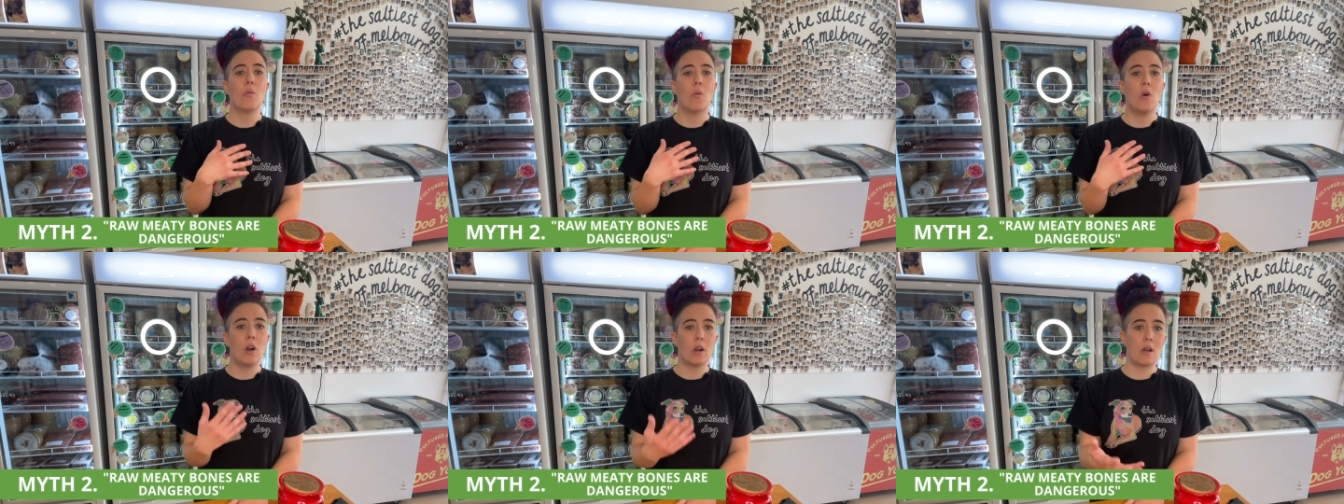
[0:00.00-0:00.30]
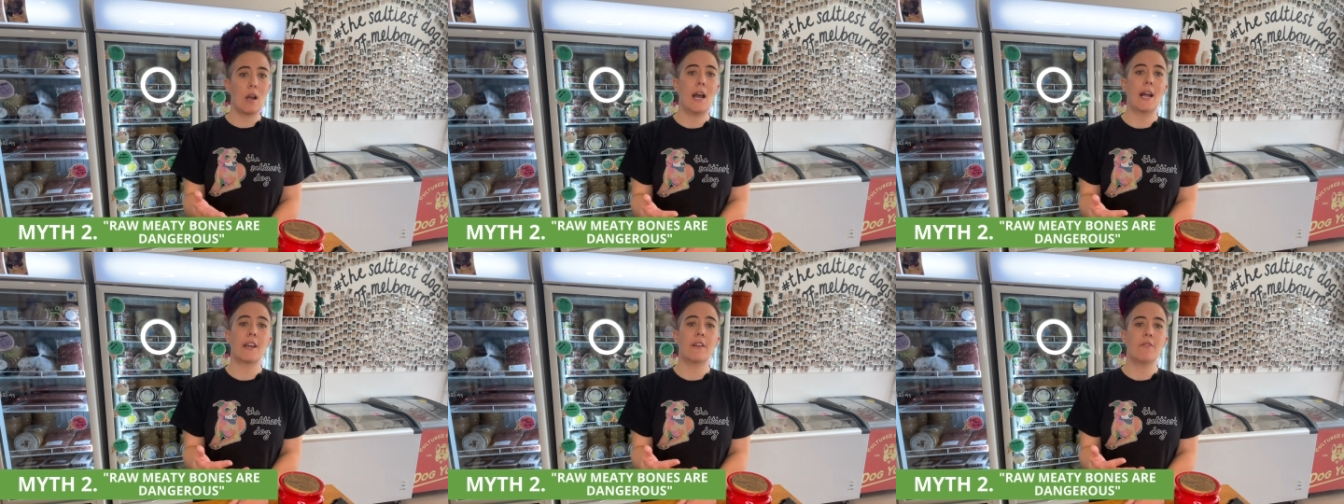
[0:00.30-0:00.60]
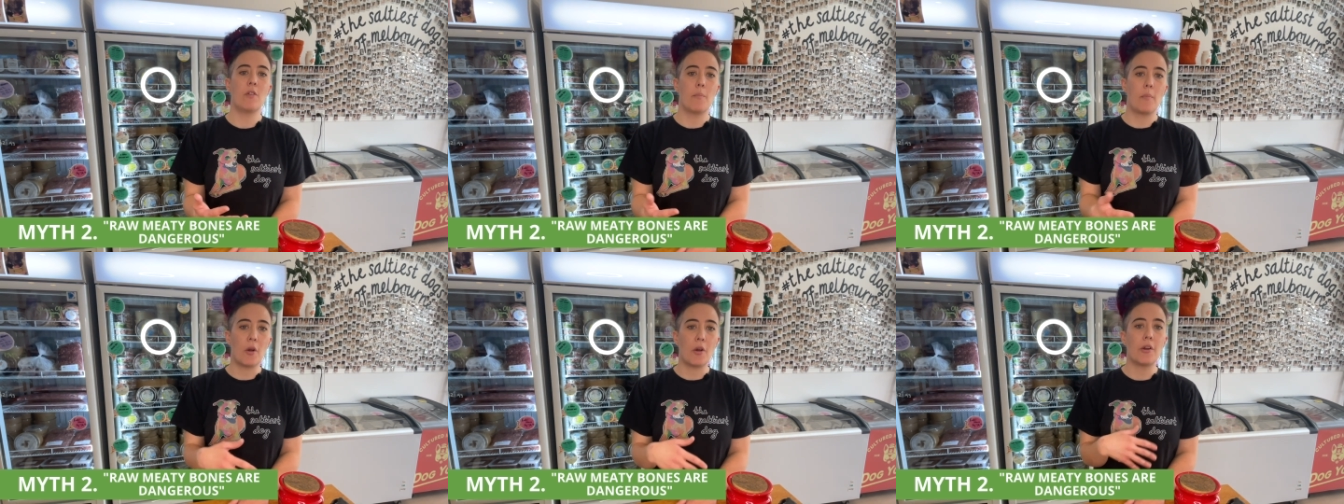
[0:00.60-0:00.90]
what kind of
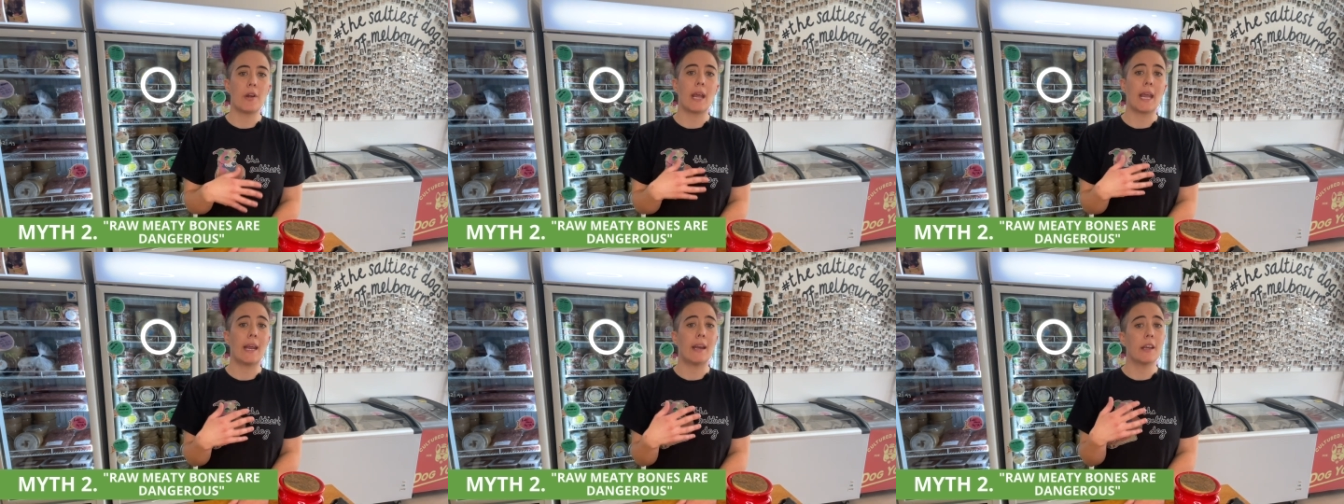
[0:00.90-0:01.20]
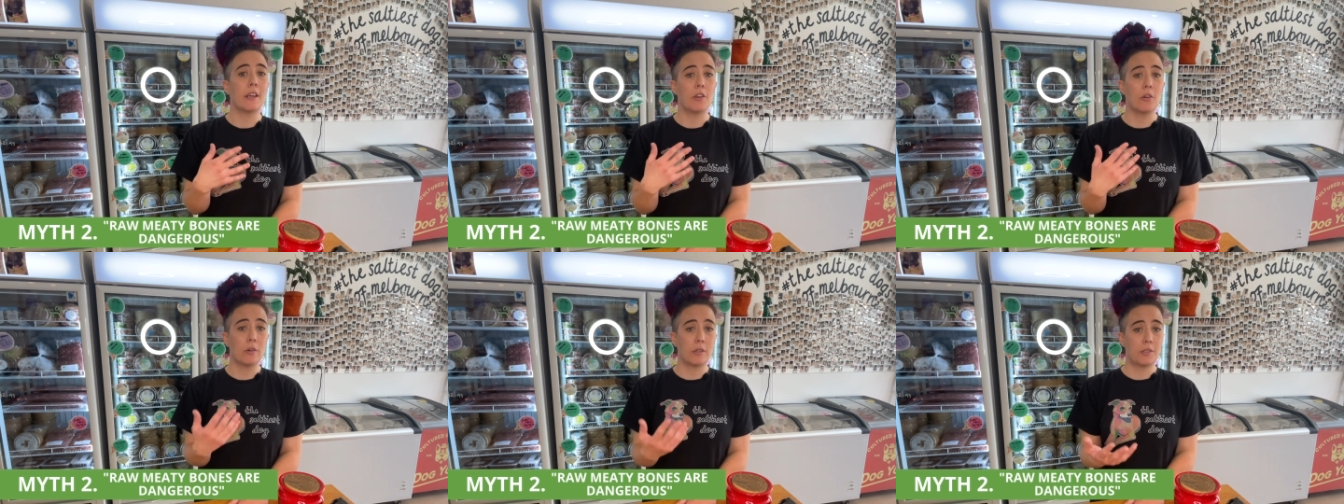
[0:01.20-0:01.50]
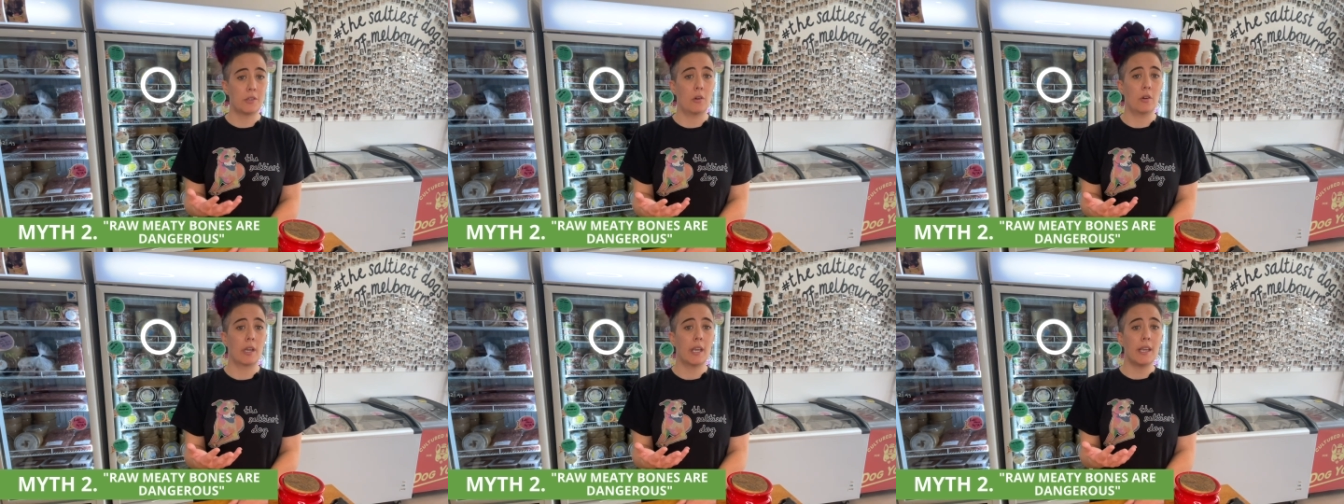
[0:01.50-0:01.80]
a bone eater your
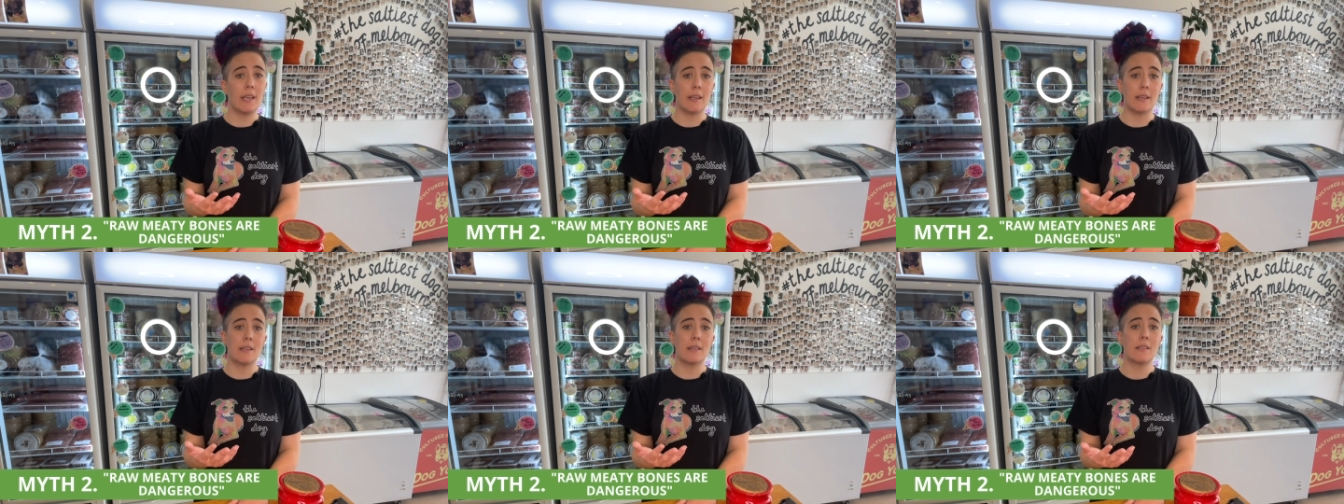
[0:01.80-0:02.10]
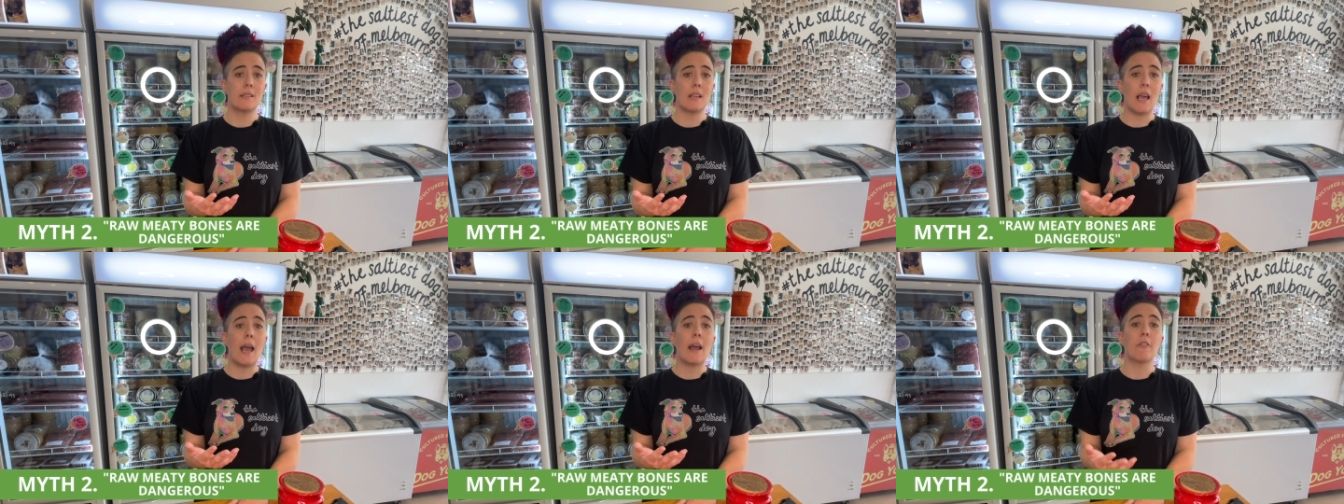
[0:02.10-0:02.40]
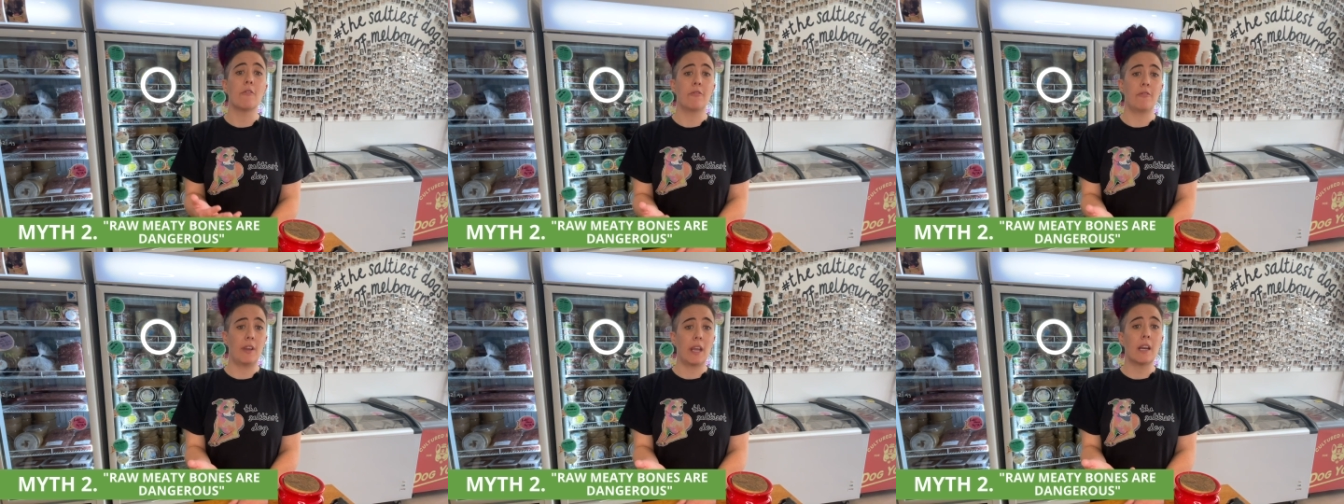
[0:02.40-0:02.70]
dog is
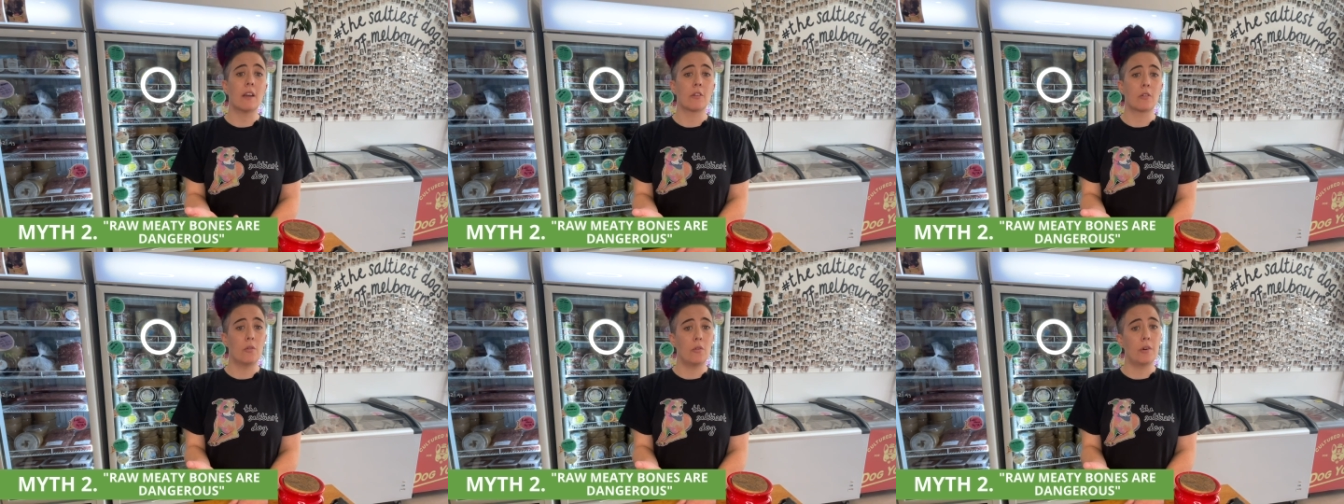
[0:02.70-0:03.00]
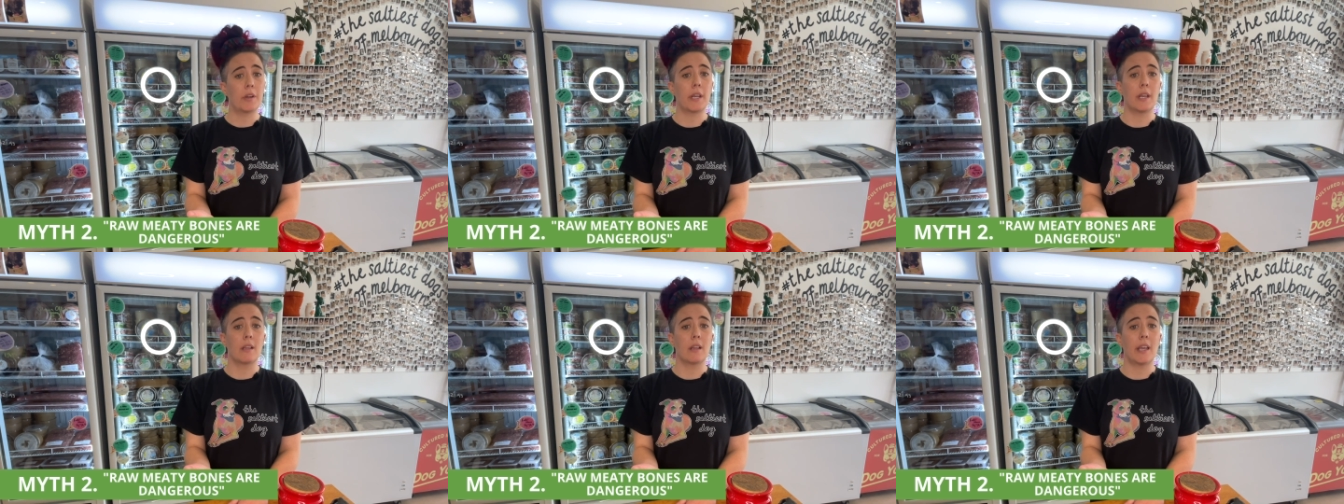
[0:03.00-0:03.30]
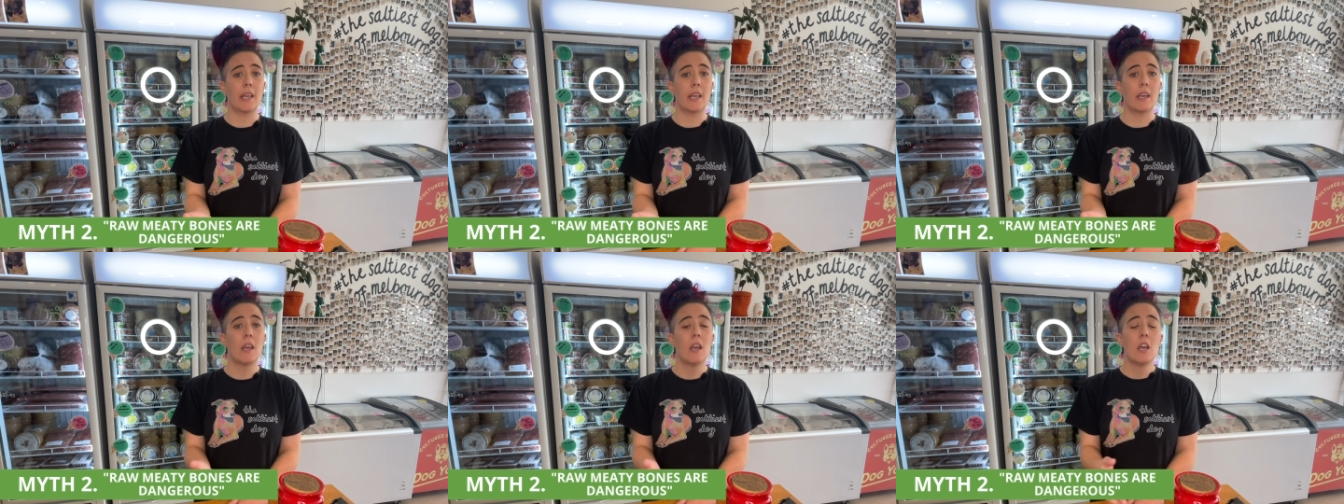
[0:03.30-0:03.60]
and feed
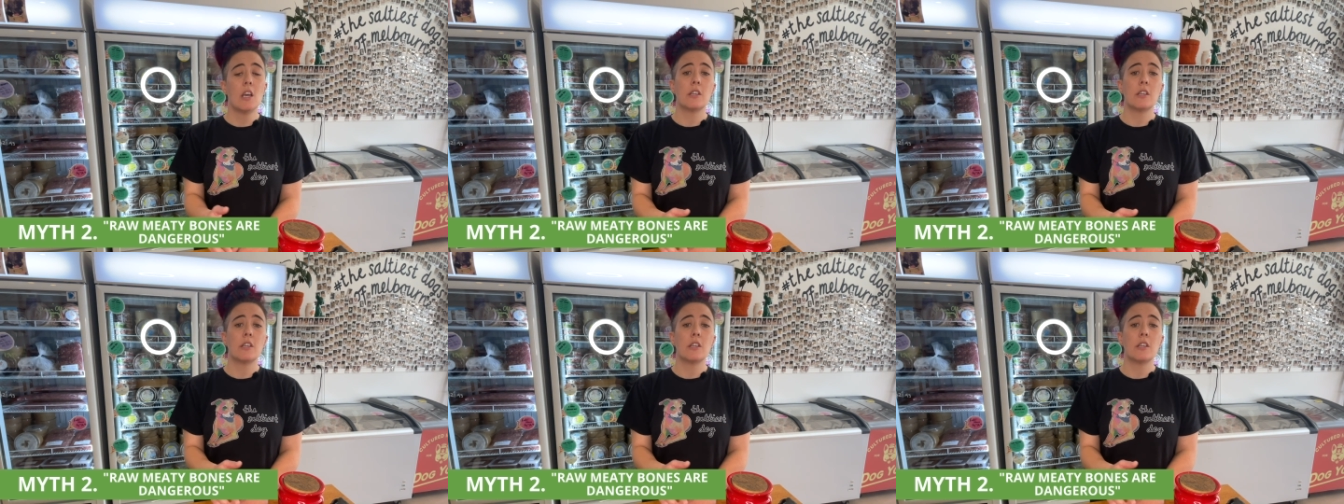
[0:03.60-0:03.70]
accordingly.